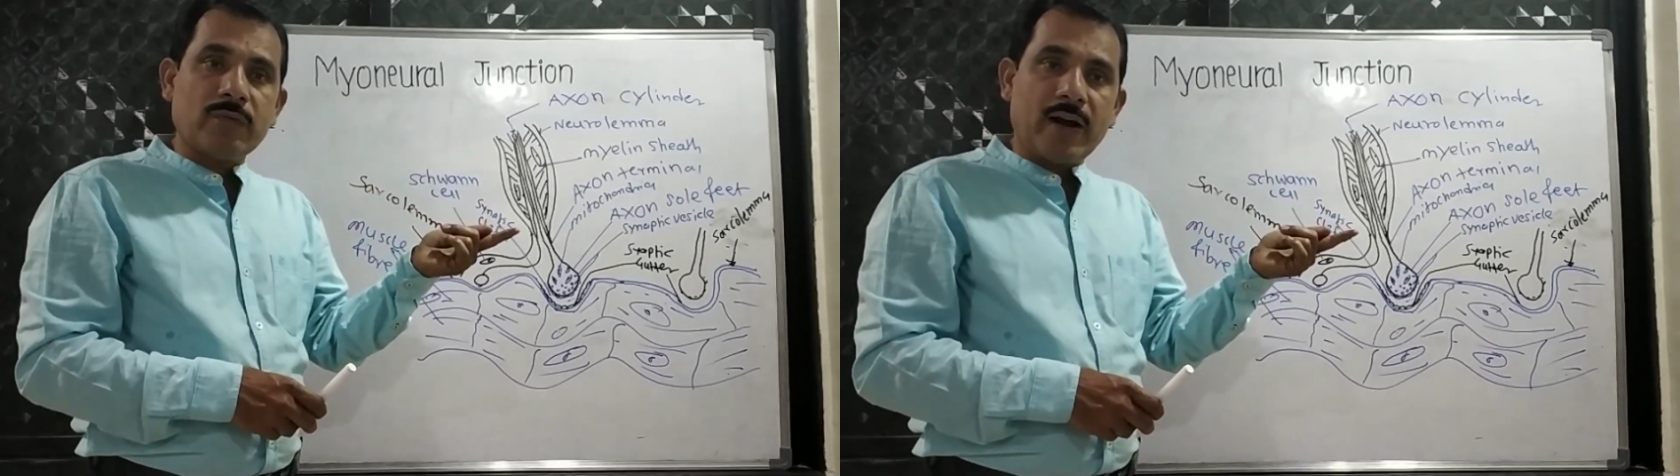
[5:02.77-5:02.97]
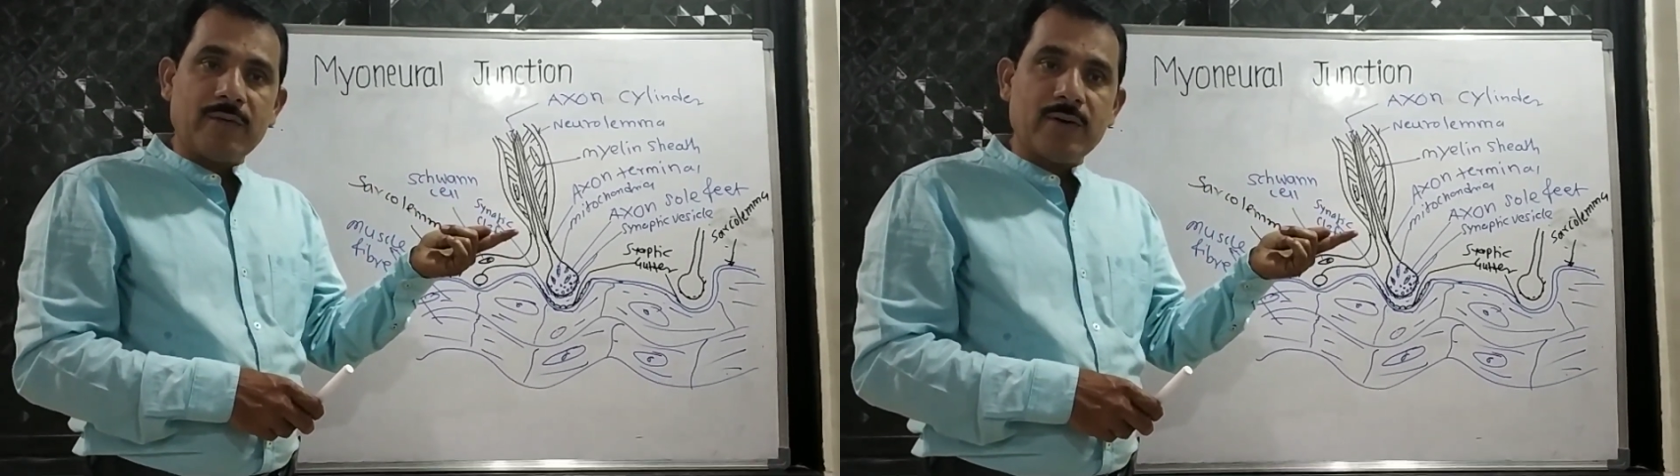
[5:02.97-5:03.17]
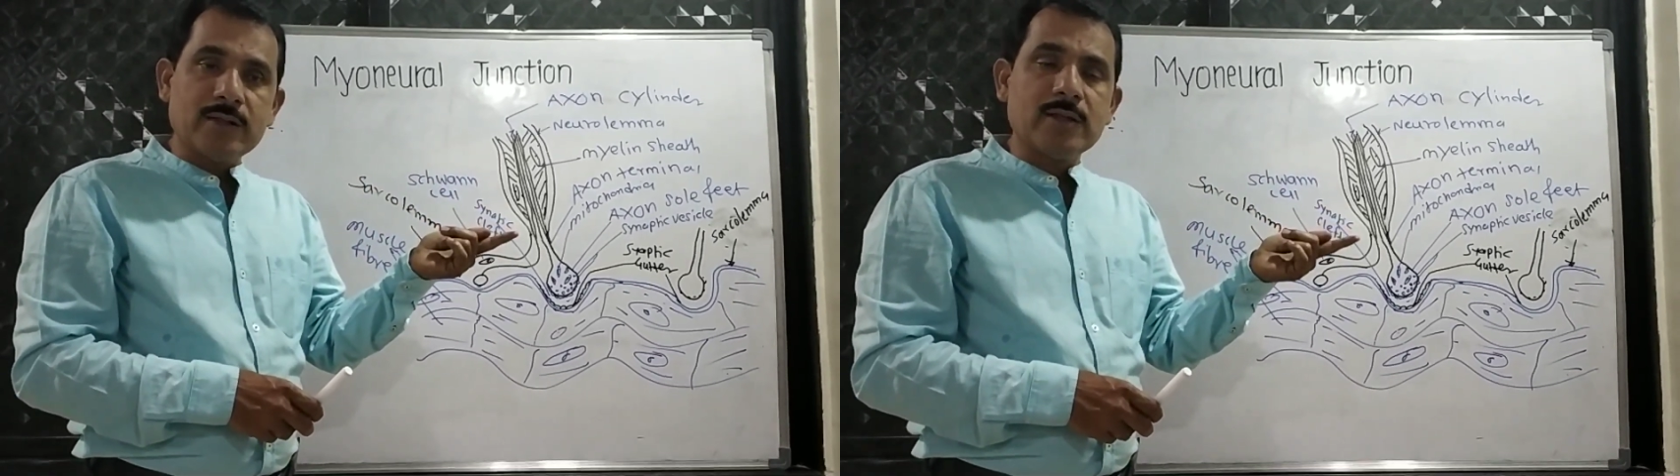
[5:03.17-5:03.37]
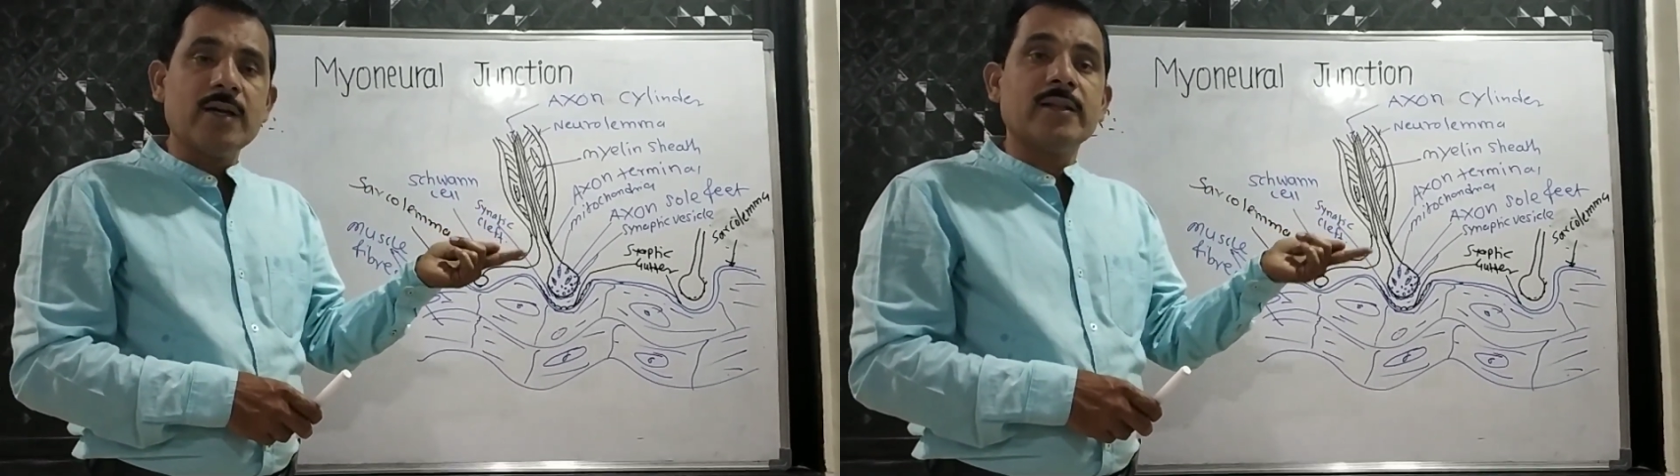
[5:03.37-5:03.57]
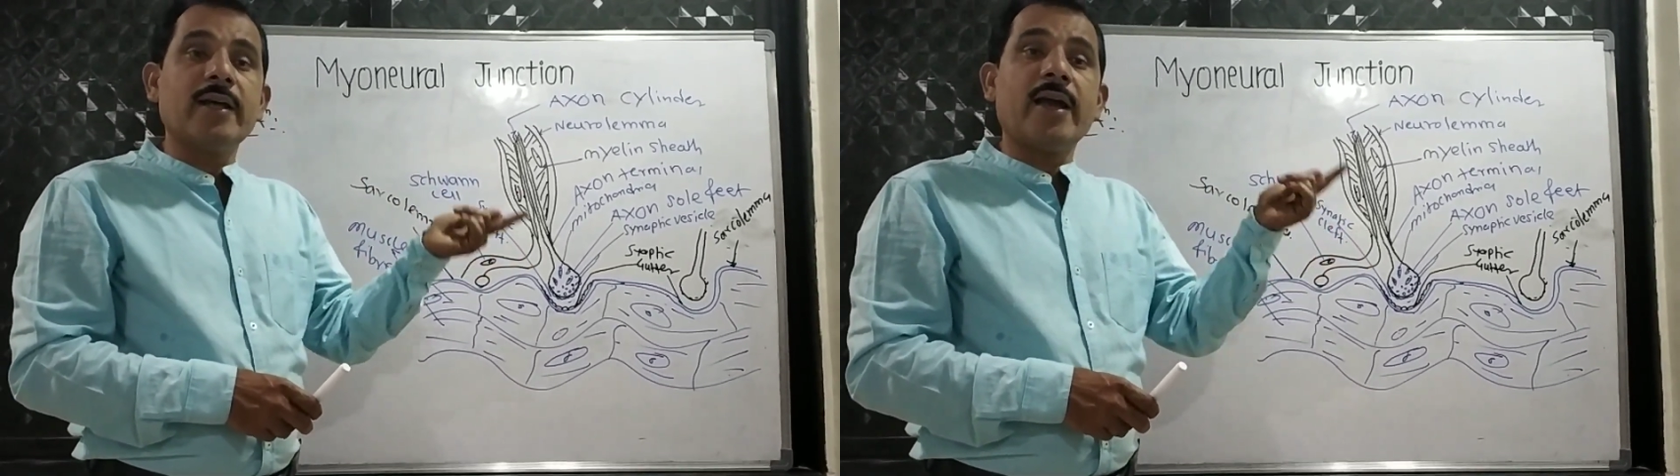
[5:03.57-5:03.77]
fibers,
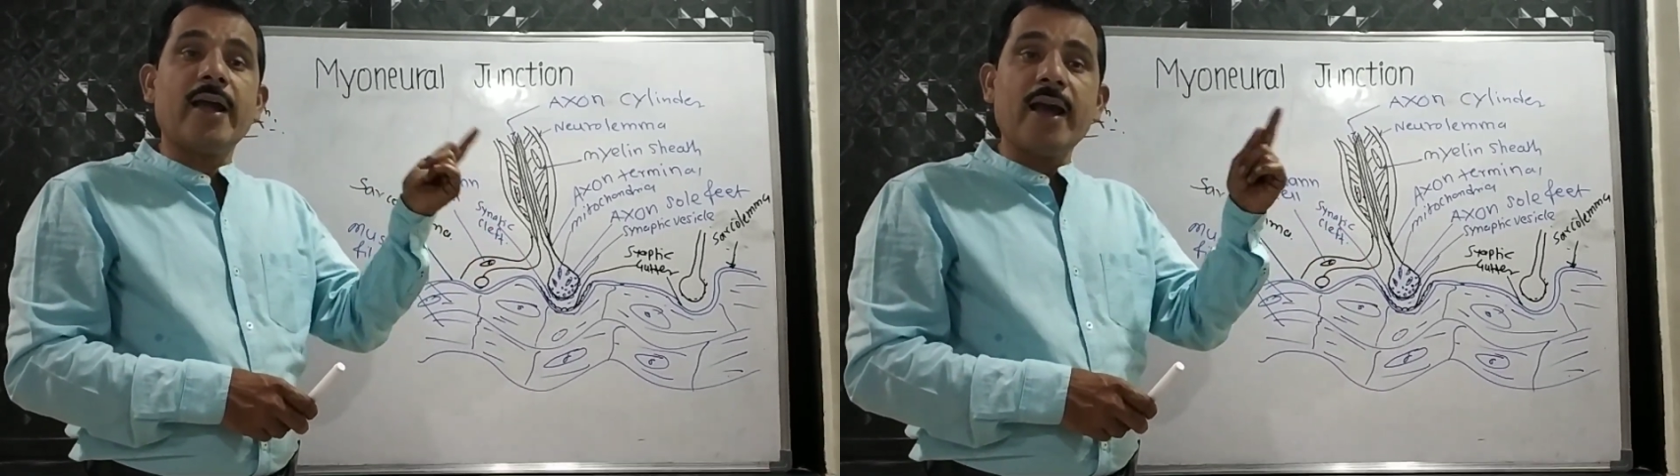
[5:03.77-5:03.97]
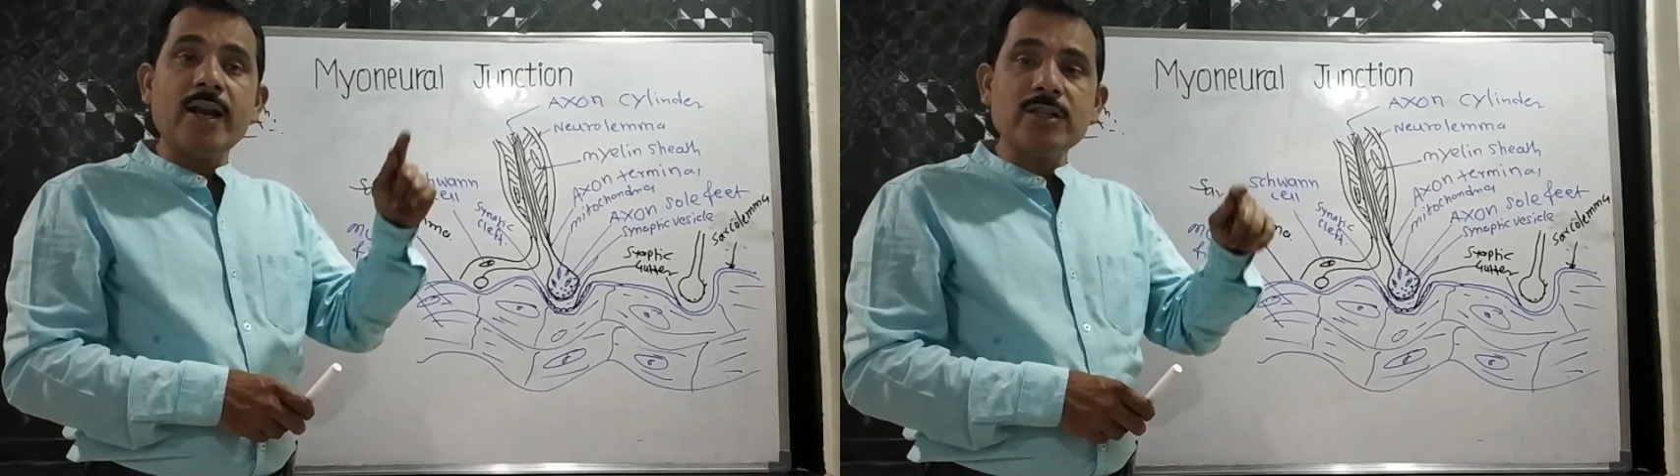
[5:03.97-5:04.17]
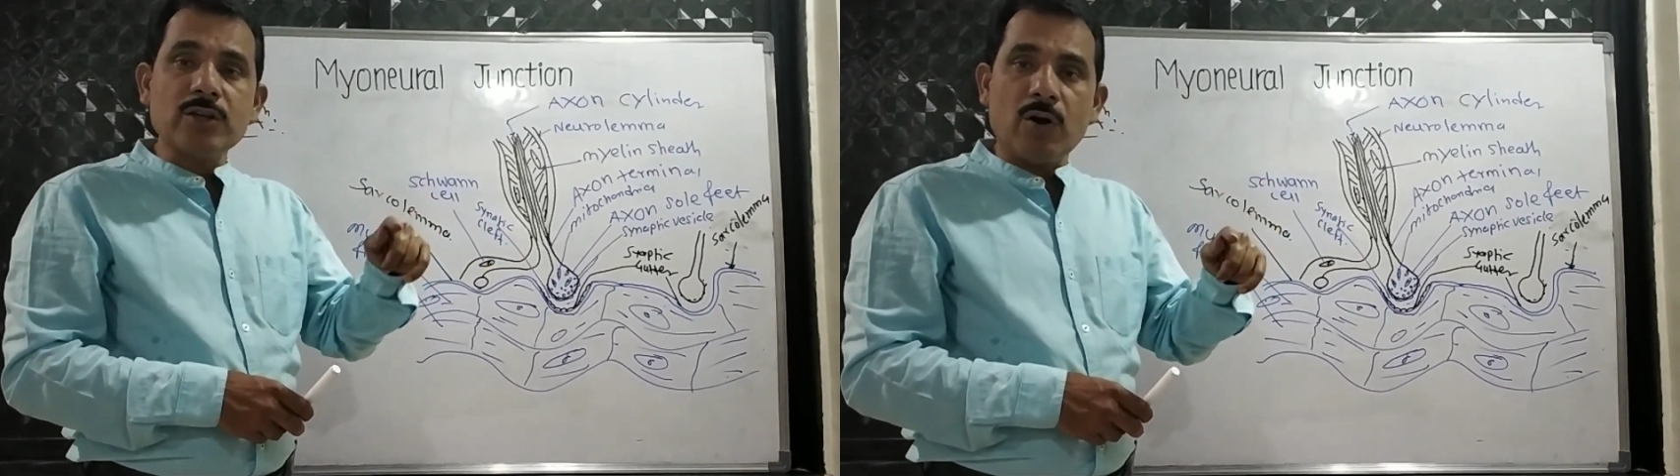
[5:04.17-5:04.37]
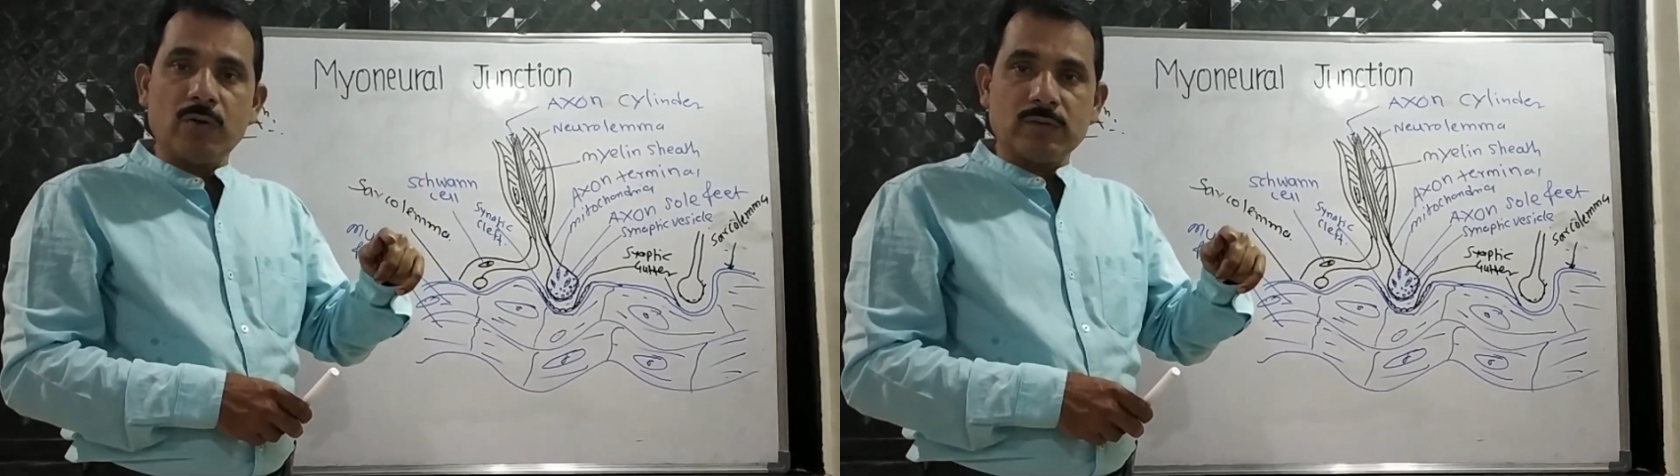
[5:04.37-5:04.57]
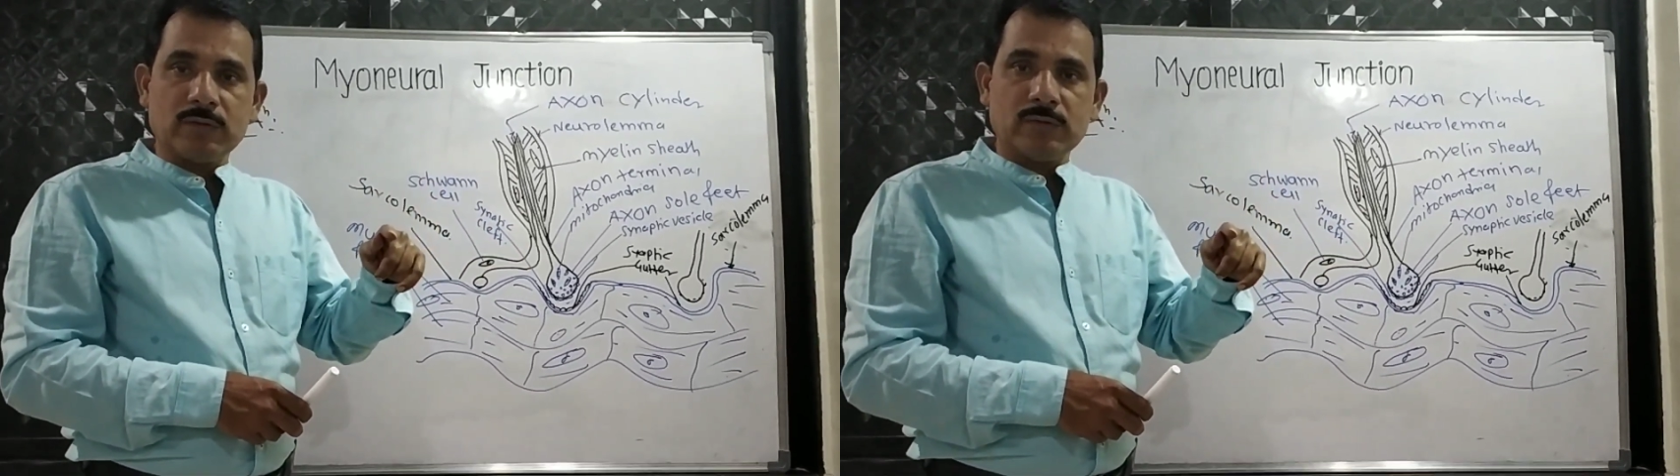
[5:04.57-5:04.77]
the ends
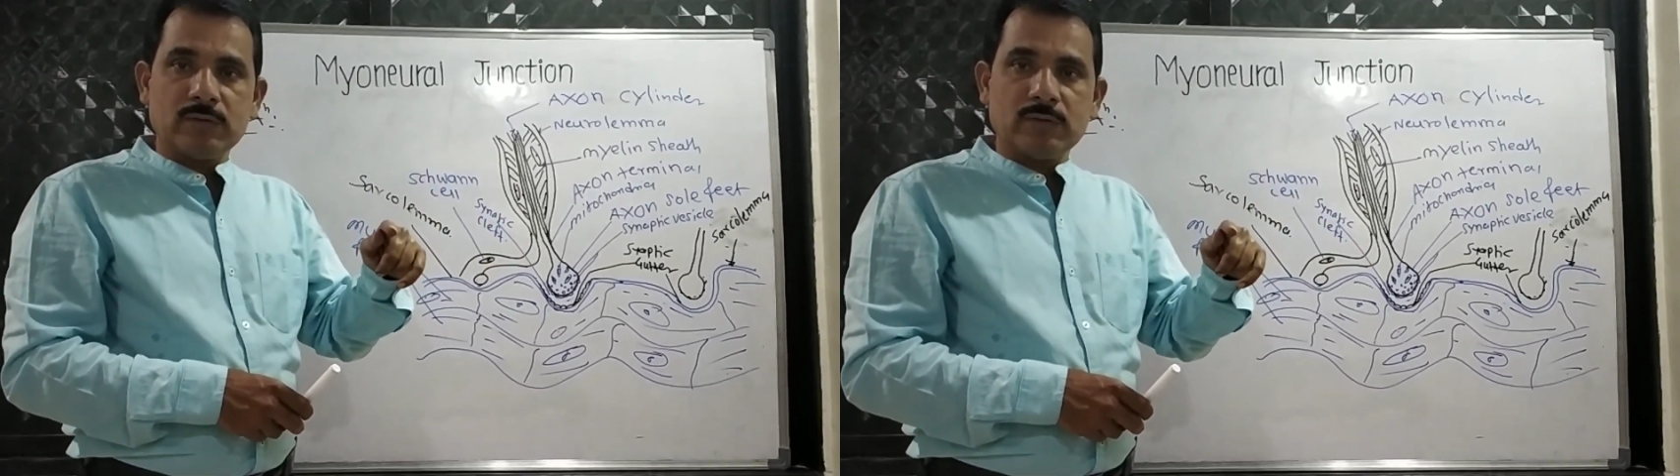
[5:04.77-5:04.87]
on